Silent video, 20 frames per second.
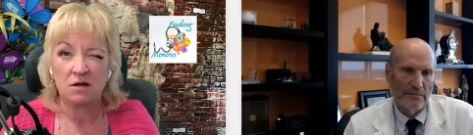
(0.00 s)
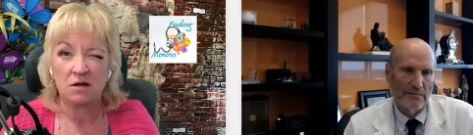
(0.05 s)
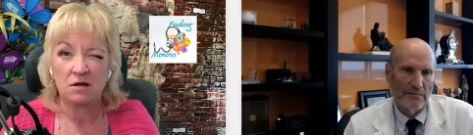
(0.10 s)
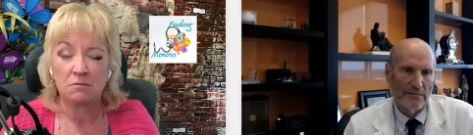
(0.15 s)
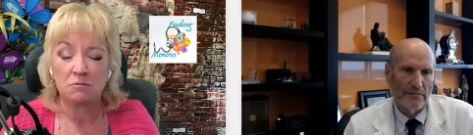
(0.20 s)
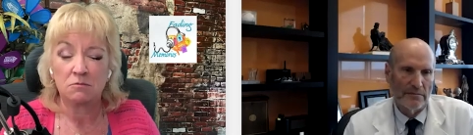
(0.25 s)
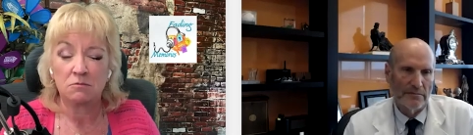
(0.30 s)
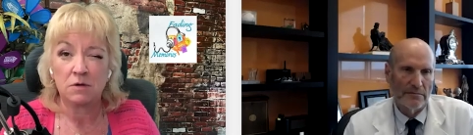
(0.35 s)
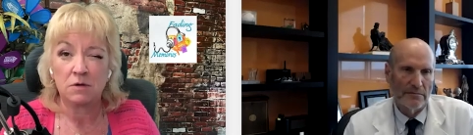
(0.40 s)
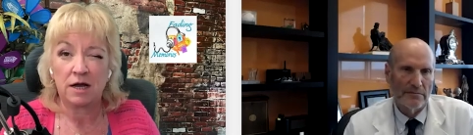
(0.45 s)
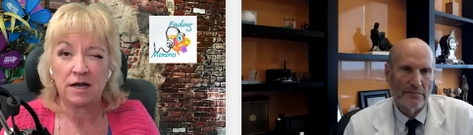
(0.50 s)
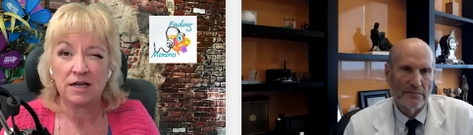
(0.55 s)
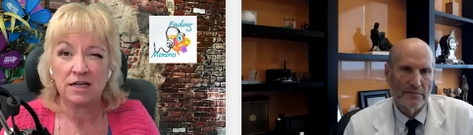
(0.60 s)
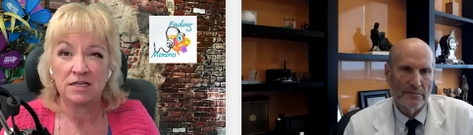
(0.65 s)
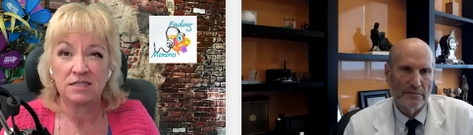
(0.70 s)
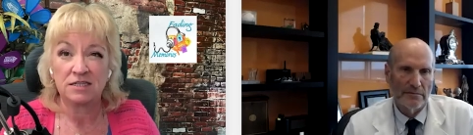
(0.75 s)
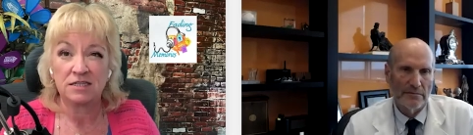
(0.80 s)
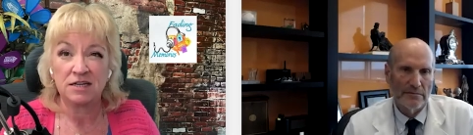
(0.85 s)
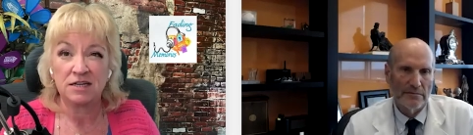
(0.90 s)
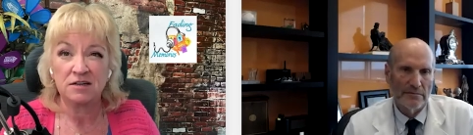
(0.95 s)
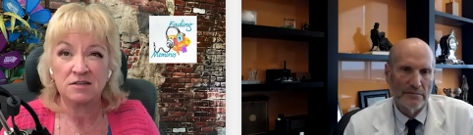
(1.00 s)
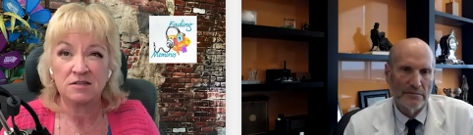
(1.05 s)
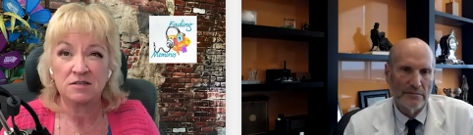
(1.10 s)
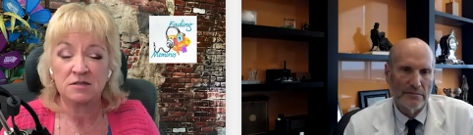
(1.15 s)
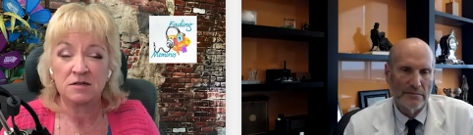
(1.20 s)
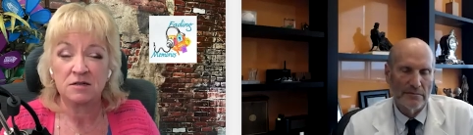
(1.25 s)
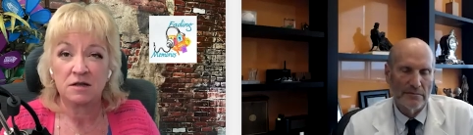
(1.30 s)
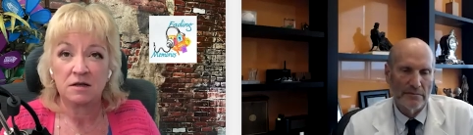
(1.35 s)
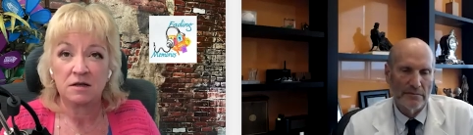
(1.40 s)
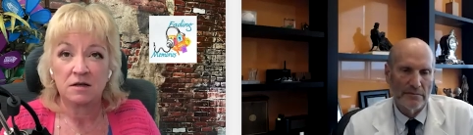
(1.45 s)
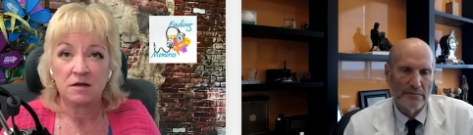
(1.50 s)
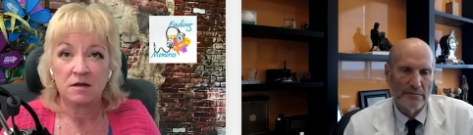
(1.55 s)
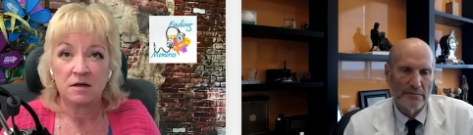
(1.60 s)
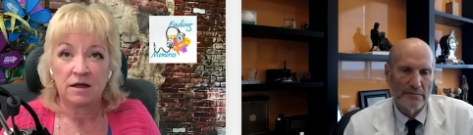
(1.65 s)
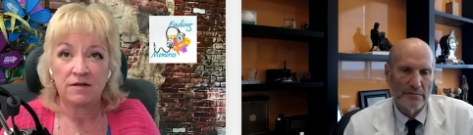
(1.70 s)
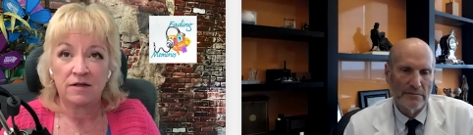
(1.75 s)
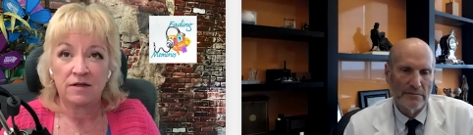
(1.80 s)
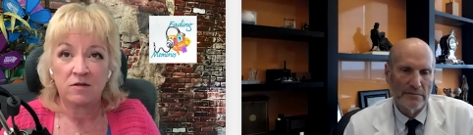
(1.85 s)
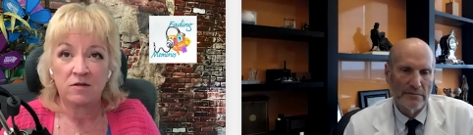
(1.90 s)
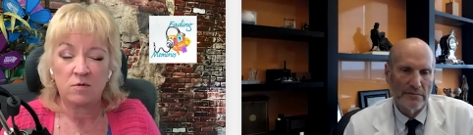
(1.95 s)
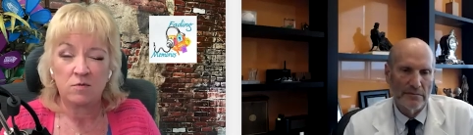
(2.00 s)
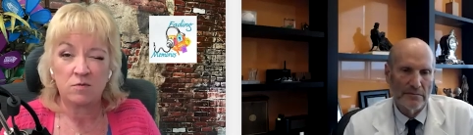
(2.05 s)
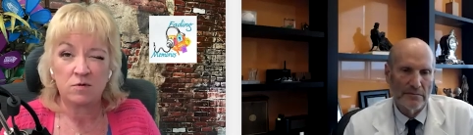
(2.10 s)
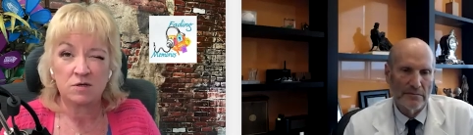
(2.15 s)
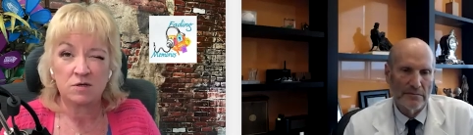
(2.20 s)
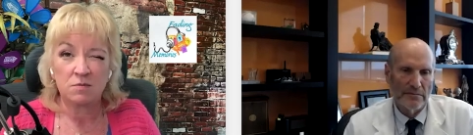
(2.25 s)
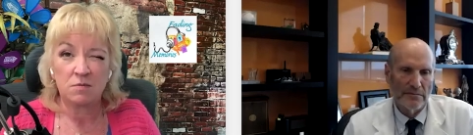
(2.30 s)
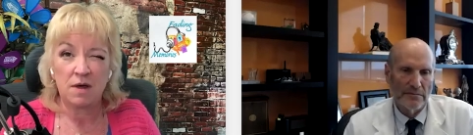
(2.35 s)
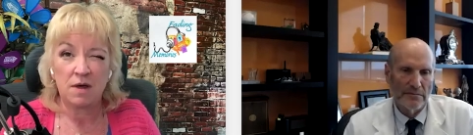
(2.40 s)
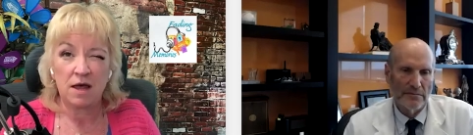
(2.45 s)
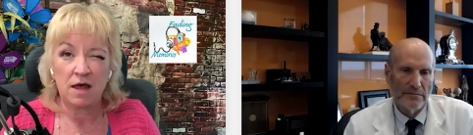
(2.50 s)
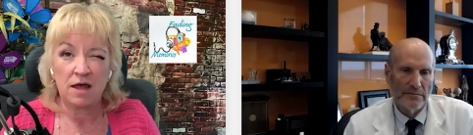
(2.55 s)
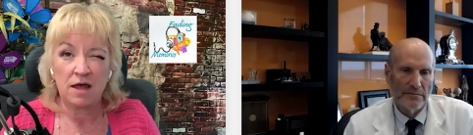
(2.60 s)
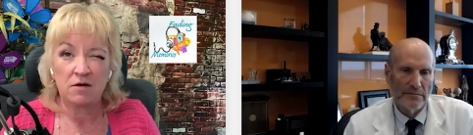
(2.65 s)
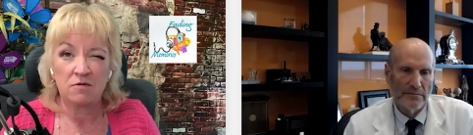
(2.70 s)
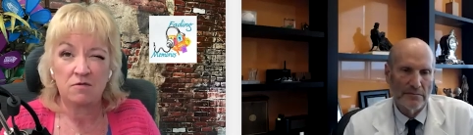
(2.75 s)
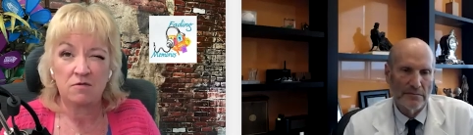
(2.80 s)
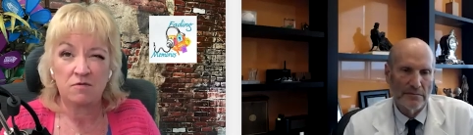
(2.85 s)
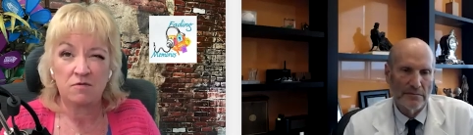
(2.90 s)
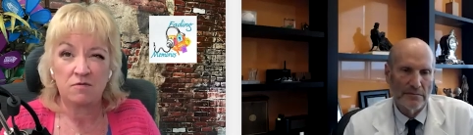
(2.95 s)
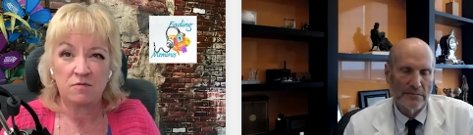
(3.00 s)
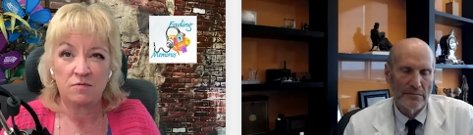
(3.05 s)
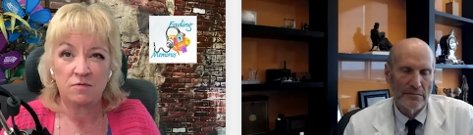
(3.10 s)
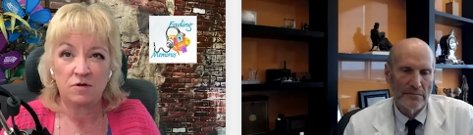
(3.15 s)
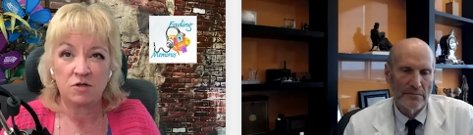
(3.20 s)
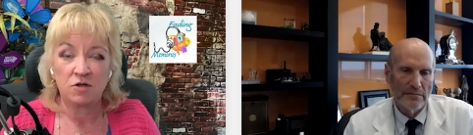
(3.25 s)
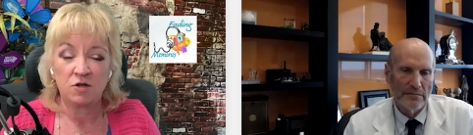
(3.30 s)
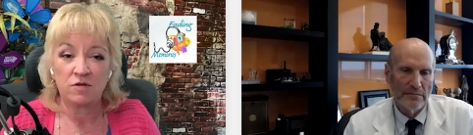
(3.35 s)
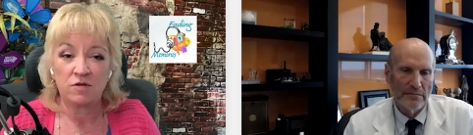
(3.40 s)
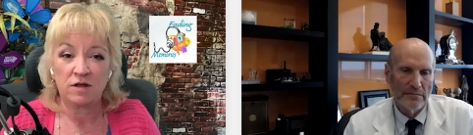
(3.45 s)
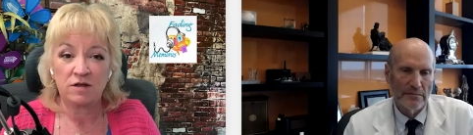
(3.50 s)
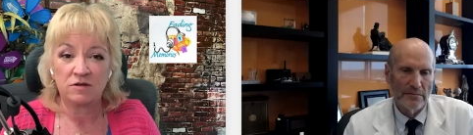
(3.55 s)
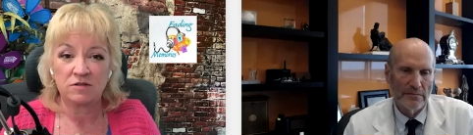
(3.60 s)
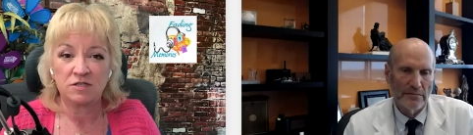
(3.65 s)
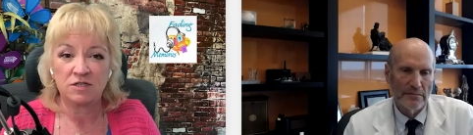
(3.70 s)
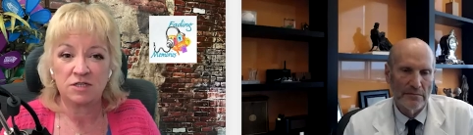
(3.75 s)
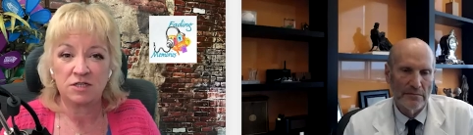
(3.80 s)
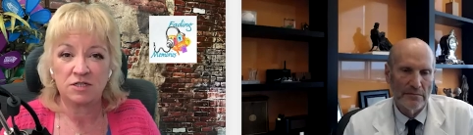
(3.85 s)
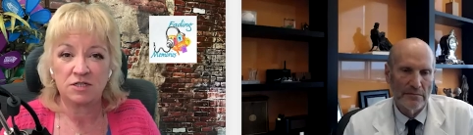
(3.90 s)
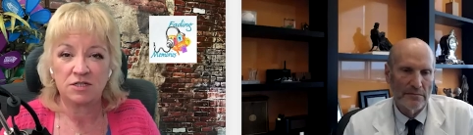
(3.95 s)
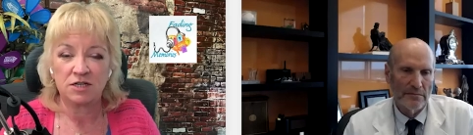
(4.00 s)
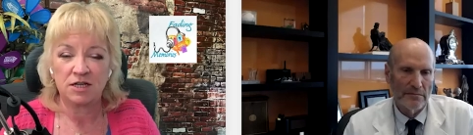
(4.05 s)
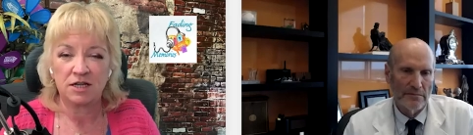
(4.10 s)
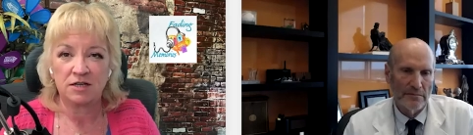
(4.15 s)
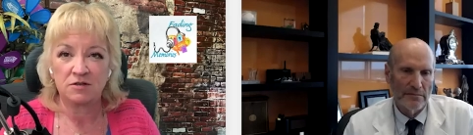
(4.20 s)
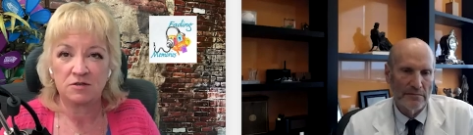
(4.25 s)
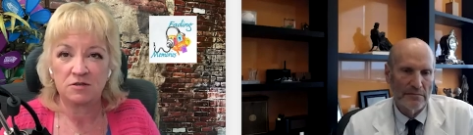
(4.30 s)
Speaker 1: uh, 96, and the other one was May of 2016.